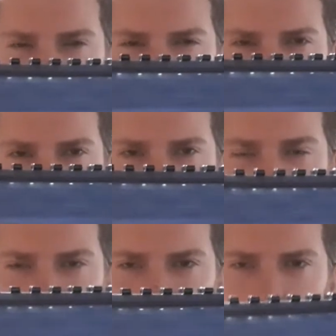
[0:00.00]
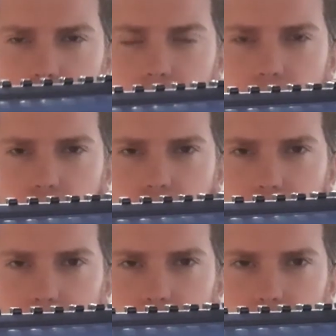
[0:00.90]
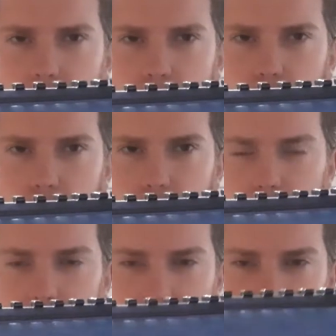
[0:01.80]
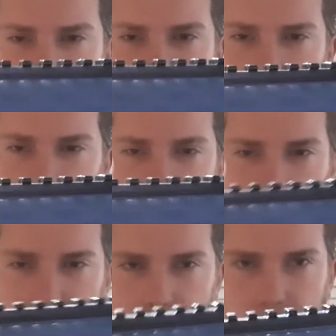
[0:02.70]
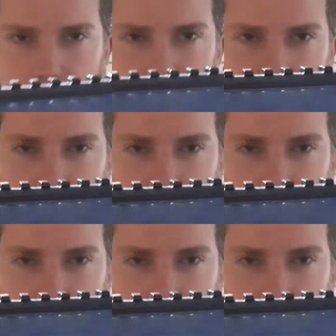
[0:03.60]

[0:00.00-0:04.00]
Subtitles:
that it's not an in-strike rail attachment, which means that you can't put